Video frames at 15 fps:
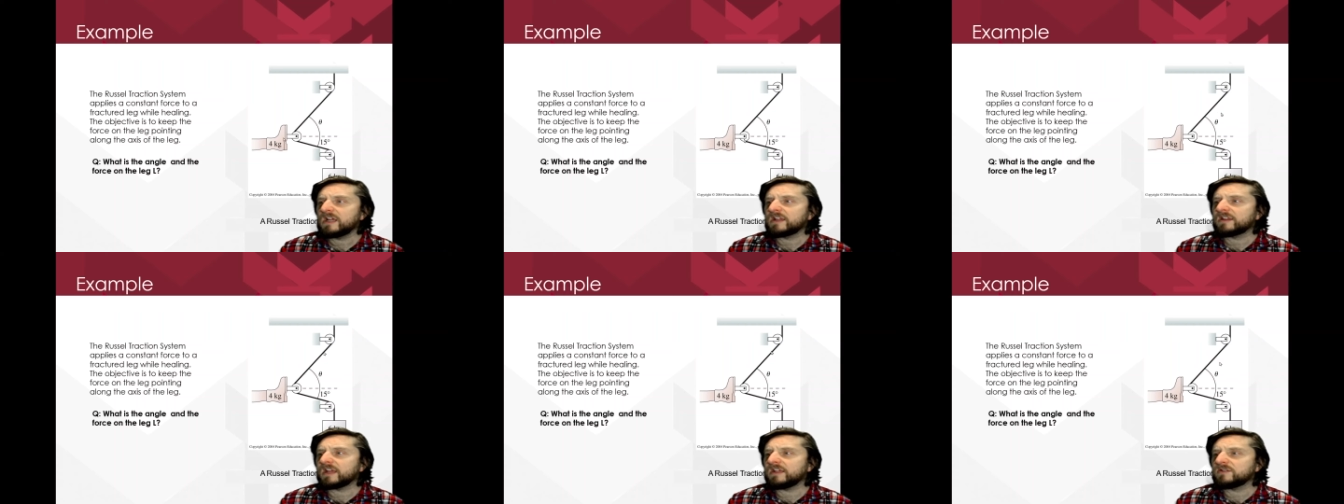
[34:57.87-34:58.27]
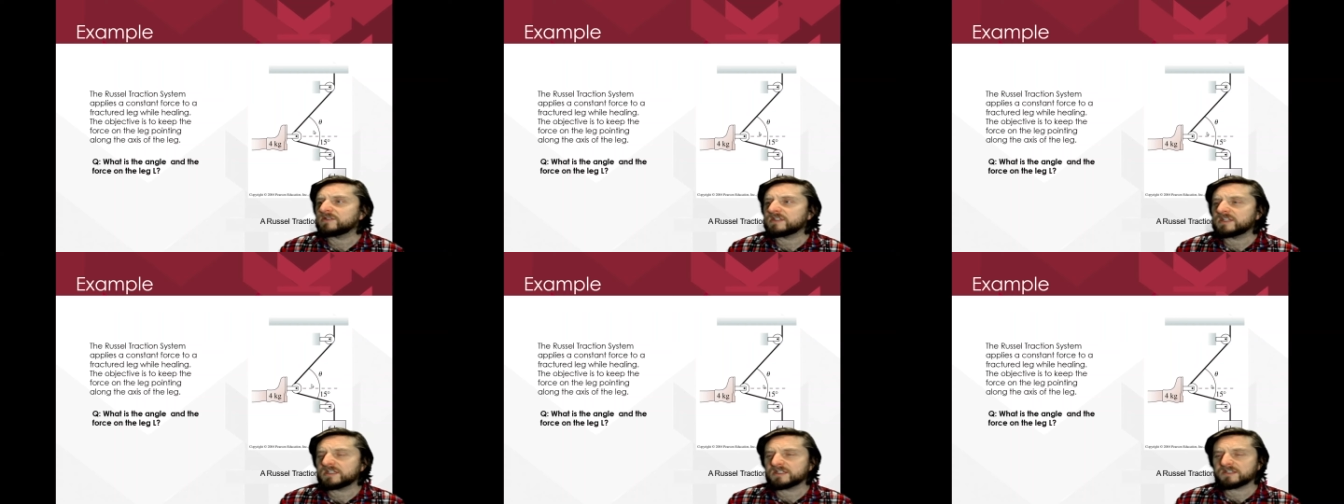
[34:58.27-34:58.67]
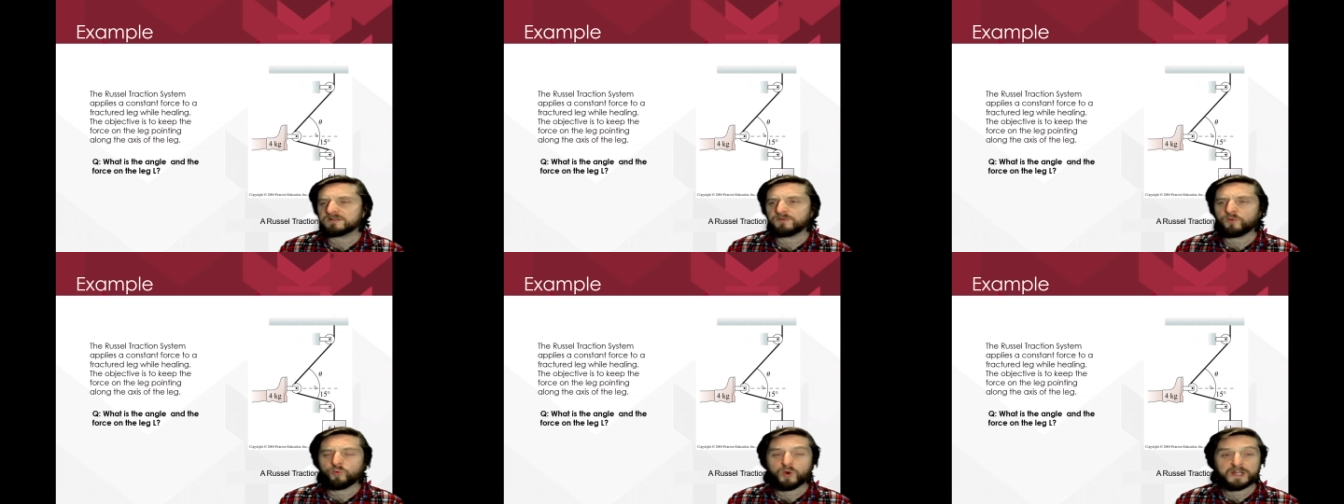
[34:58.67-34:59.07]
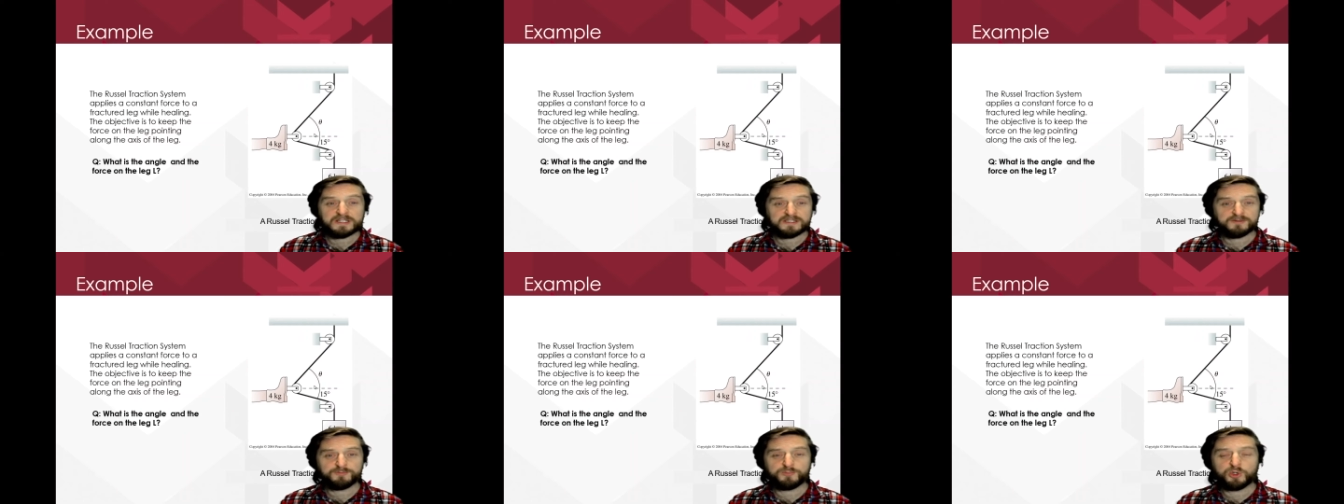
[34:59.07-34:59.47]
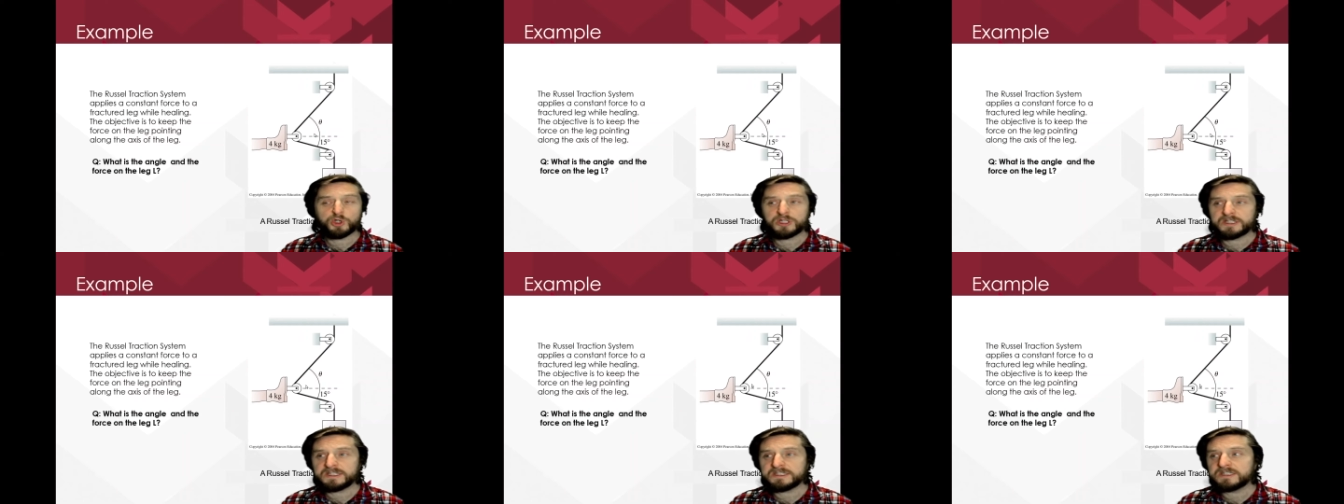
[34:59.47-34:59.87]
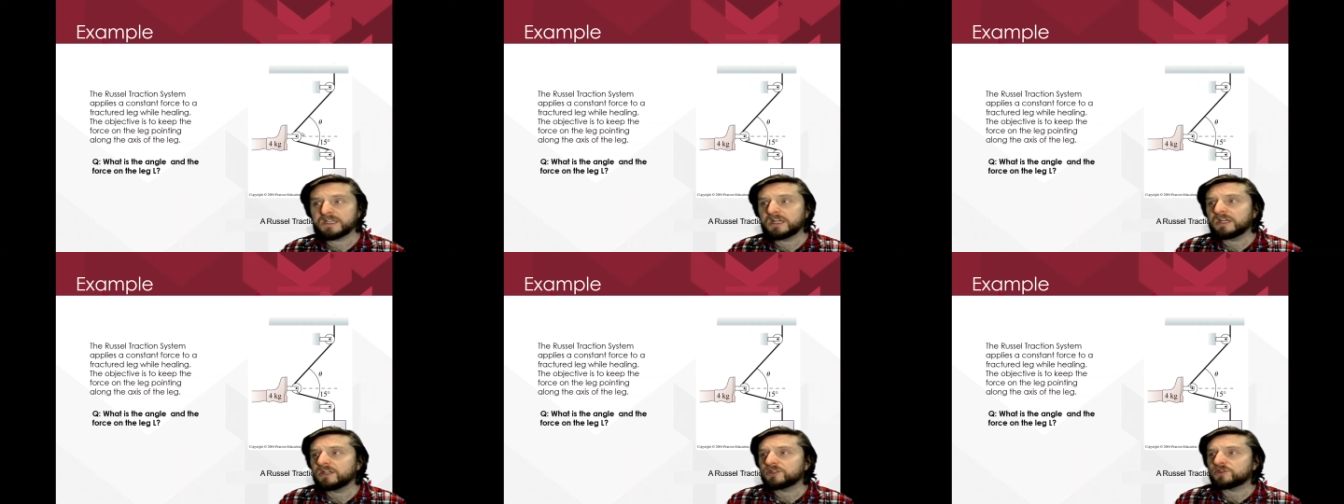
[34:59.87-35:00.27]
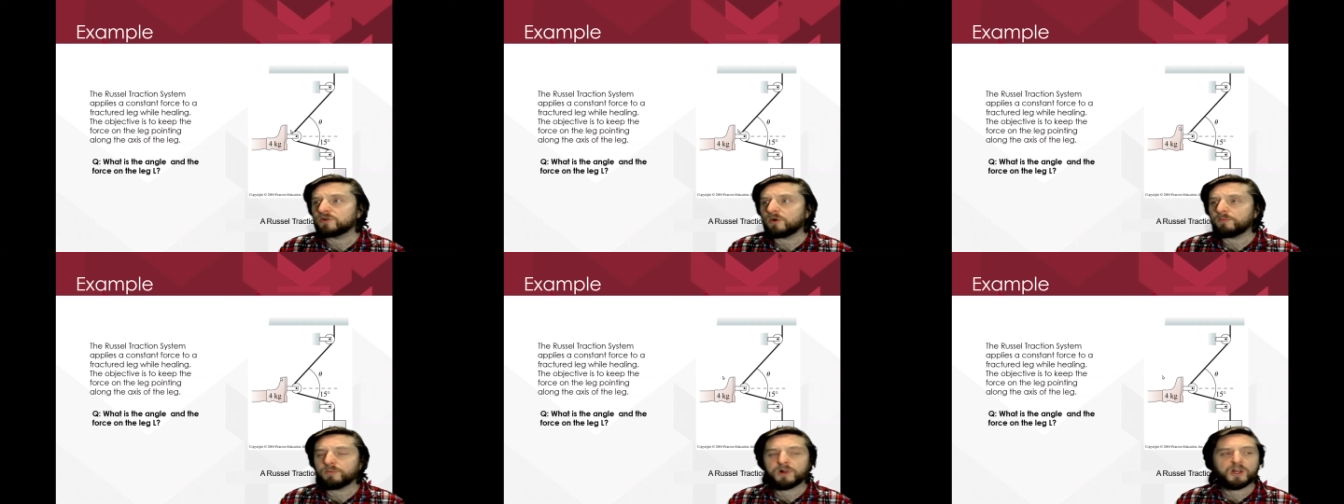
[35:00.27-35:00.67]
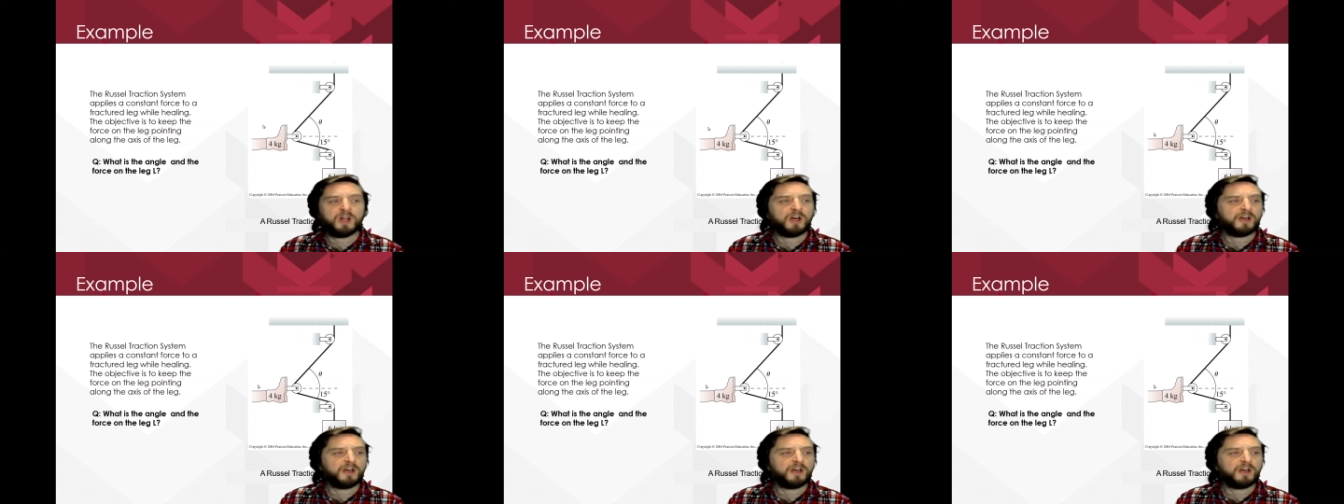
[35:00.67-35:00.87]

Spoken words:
They use a system of weights and pulleys to apply a